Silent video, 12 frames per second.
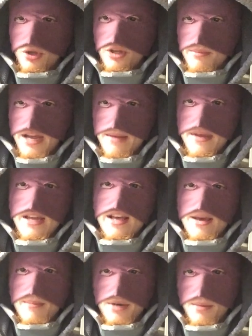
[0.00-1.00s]
bullet maybe.
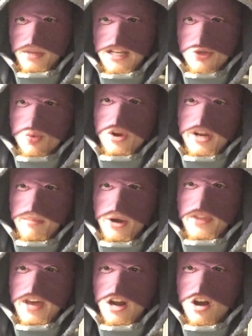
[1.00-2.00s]
But I'm less worried
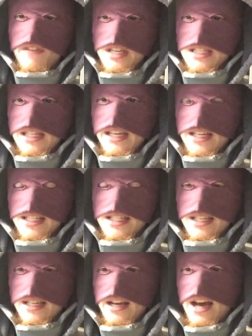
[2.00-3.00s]
about that, obviously, because
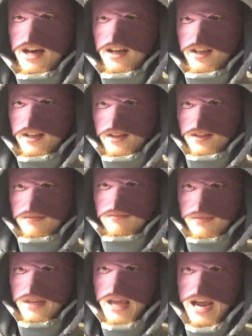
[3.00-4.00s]
it's in
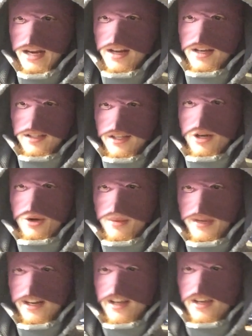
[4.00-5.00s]
Canada. You know what I
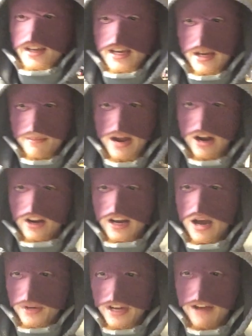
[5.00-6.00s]
mean? In America,
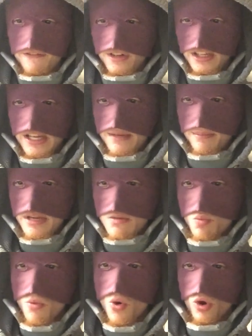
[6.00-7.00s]
I would definitely be
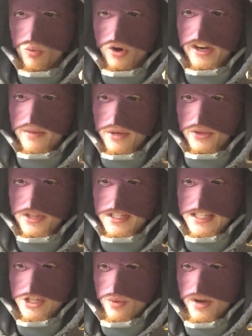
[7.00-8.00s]
more worried about the
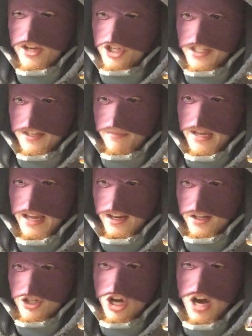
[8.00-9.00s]
situations of
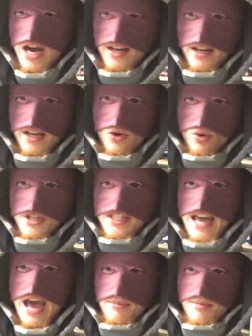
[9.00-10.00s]
being shot and or
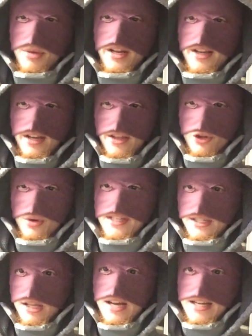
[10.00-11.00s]
stabbed, but there
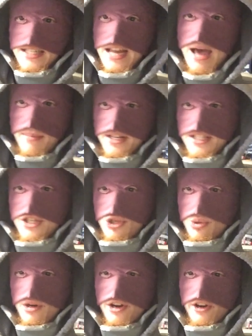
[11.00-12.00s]
is a lot of stabbings that
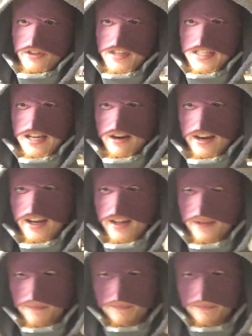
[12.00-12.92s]
do occur in this area.